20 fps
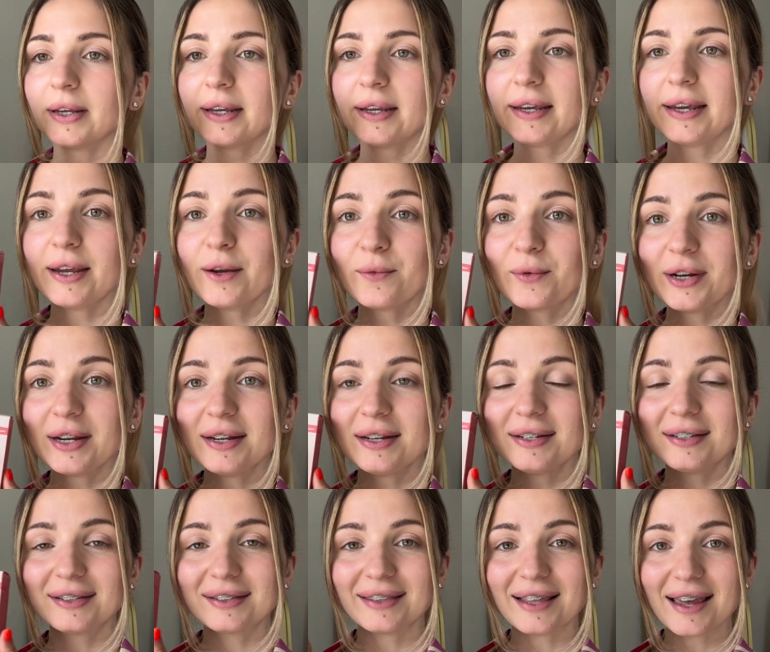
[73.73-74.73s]
Here
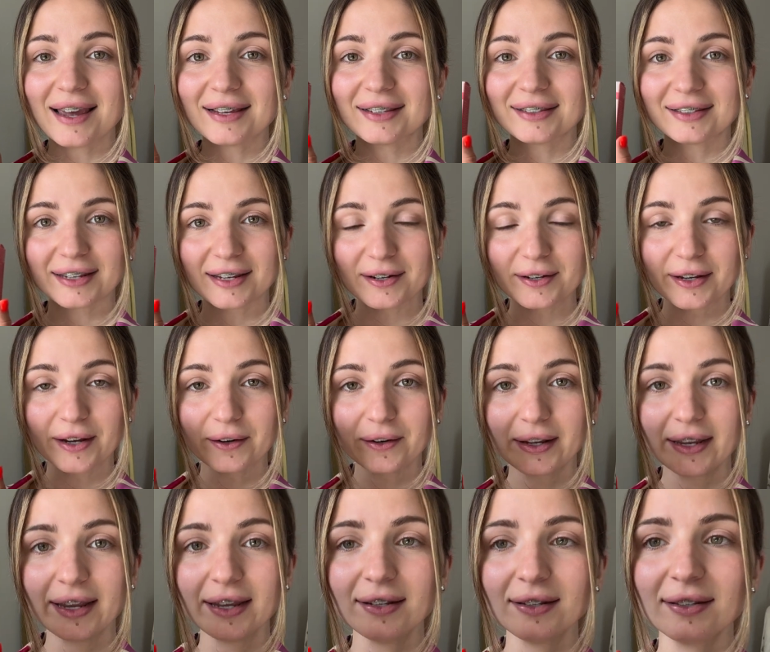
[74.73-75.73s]
is the skincare
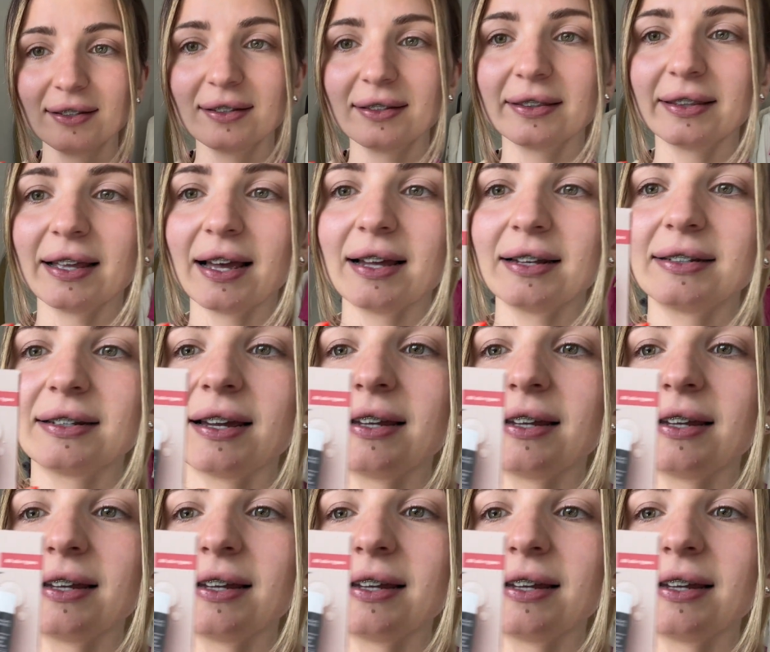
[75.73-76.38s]
kit that I